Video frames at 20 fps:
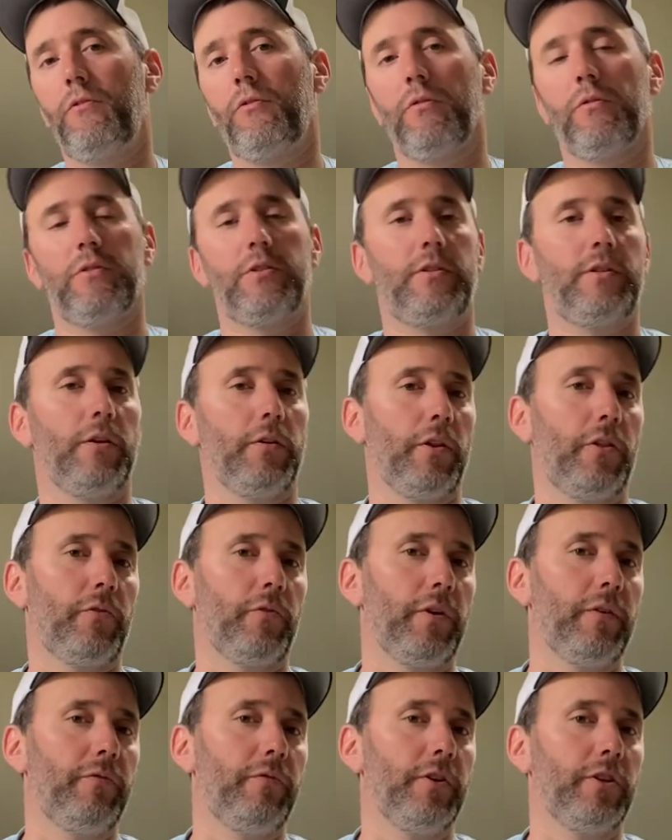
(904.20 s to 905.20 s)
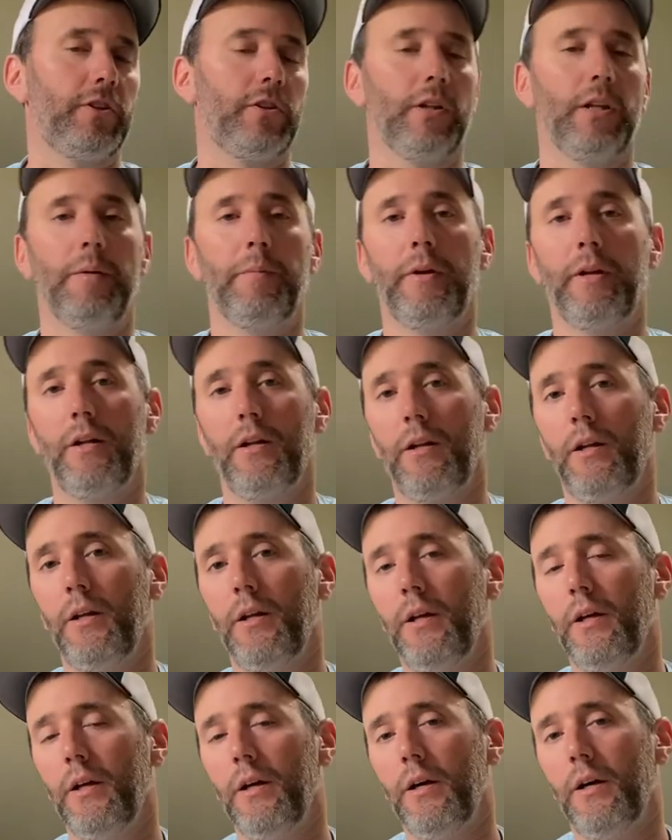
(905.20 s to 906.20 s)
so it's still a three fish limit.
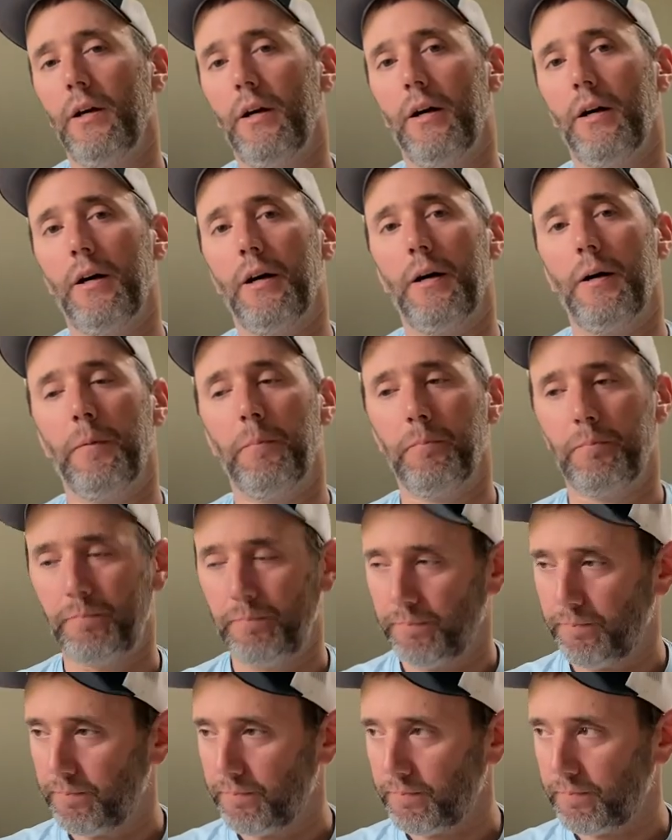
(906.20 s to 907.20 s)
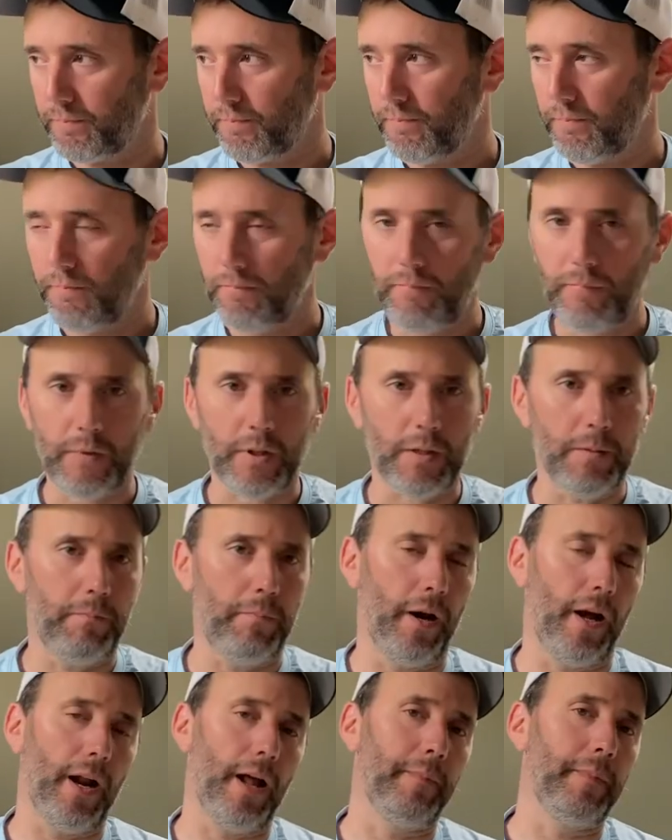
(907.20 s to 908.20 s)

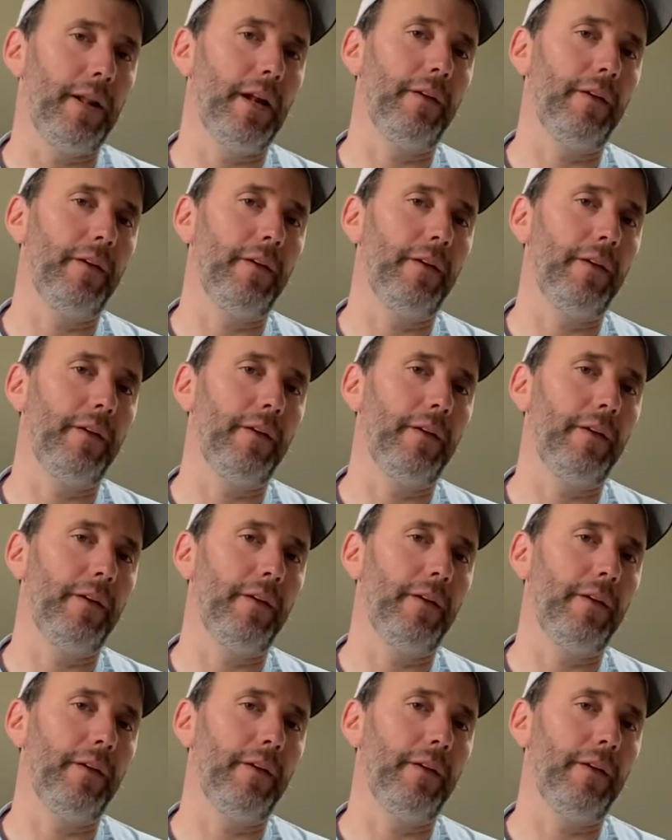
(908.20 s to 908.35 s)
But I mean,